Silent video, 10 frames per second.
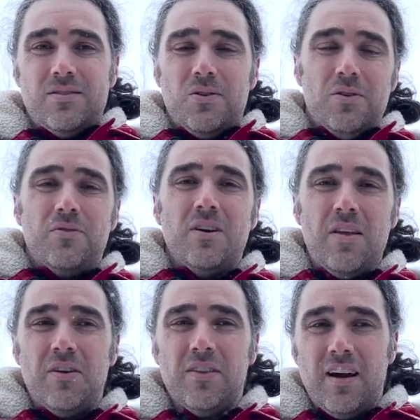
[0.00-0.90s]
sort of for
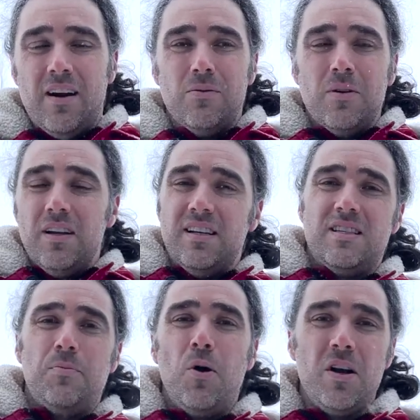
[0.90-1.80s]
nothing there. Really
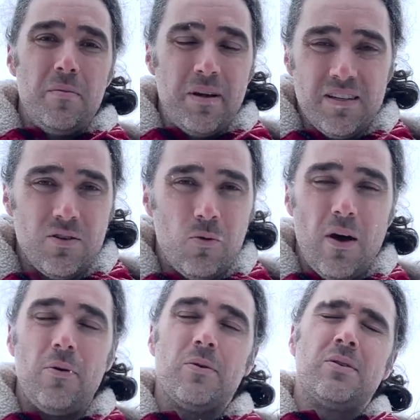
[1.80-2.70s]
disappointed because the
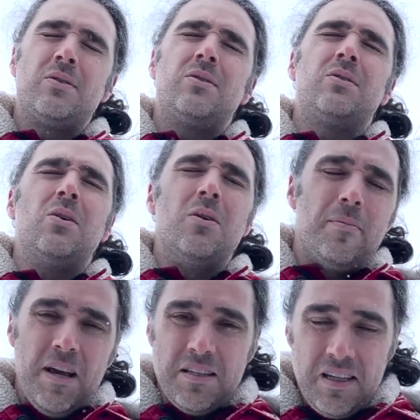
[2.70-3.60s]
weather was so
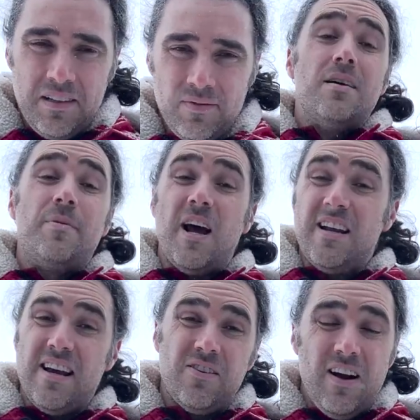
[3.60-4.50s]
amazing. But
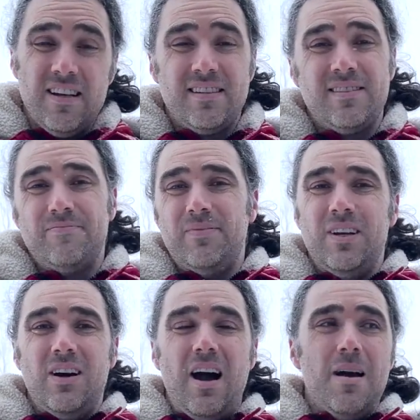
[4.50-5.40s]
I digress.
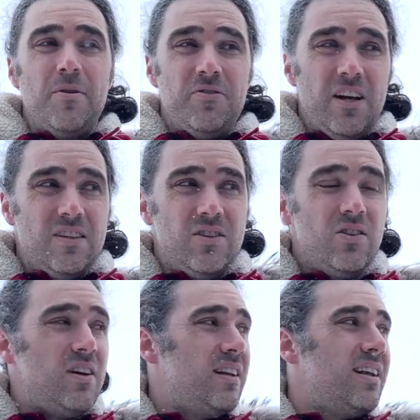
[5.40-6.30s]
I'm a flight
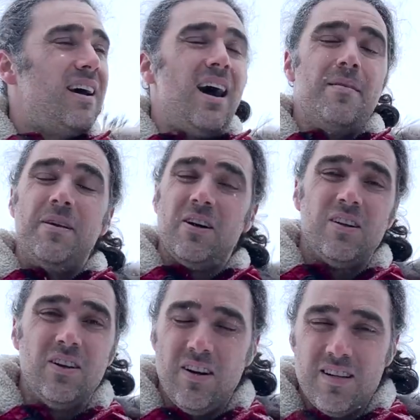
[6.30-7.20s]
student. I'm here
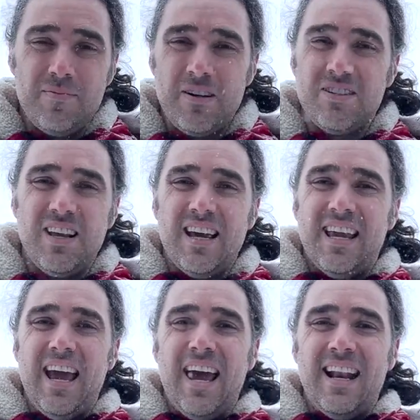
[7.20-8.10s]
to learn as much as I
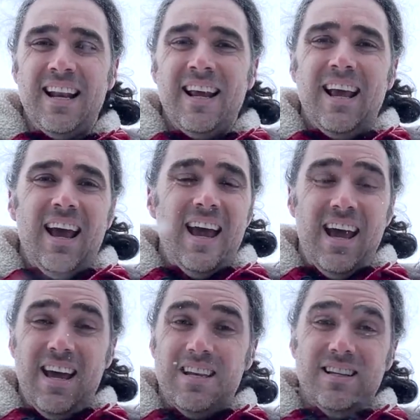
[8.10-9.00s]
can,
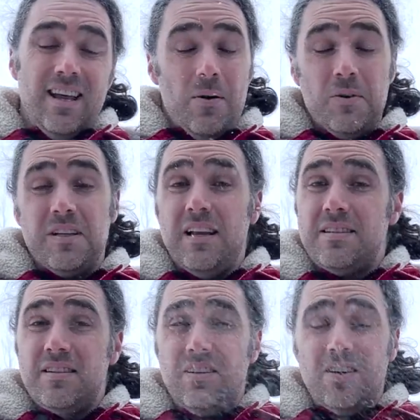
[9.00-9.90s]
and that was a
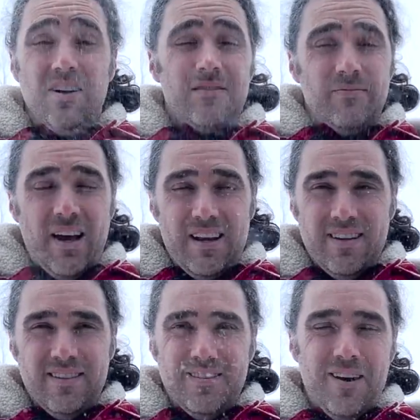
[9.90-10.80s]
lesson to learn.
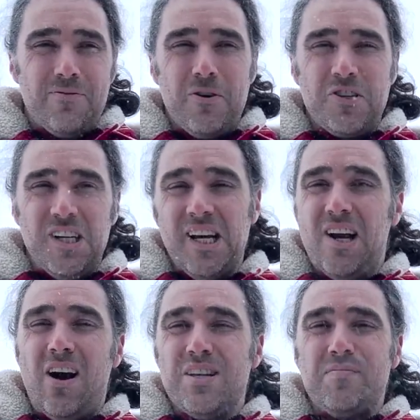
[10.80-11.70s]
And unfortunately,
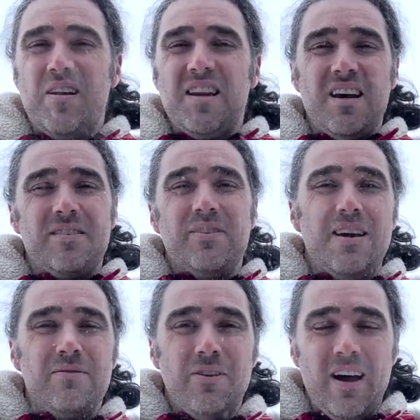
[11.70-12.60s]
it cost me a night of
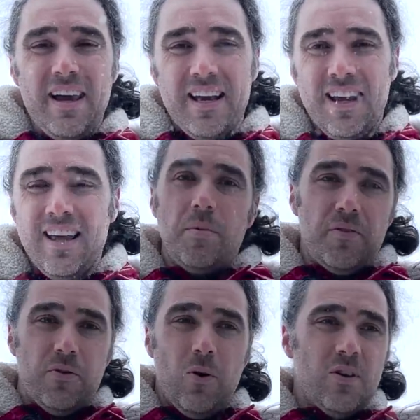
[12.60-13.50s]
night flying,
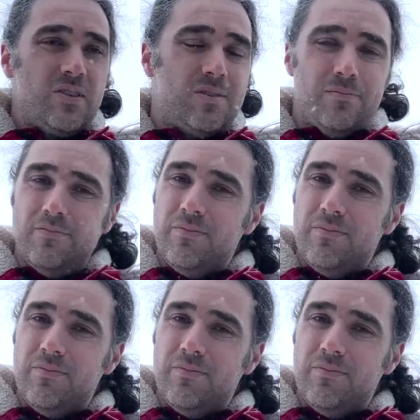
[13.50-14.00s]
but of course,